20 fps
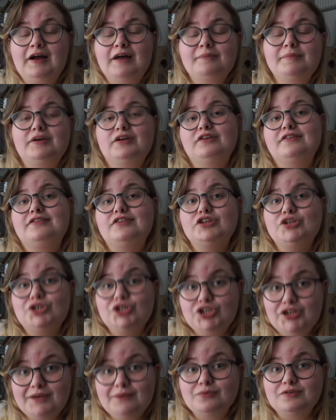because
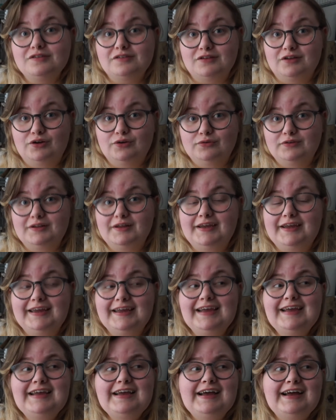she was lonely
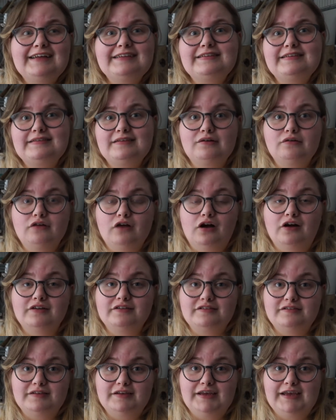and still can't
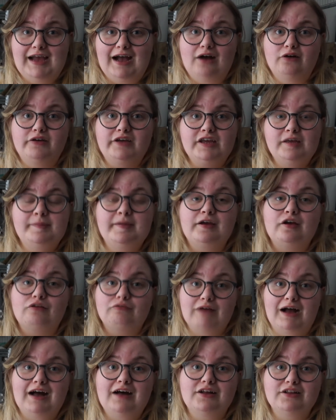see how keeping a
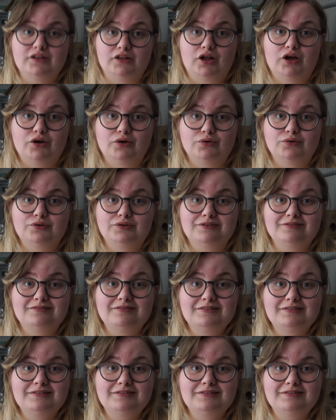rat alone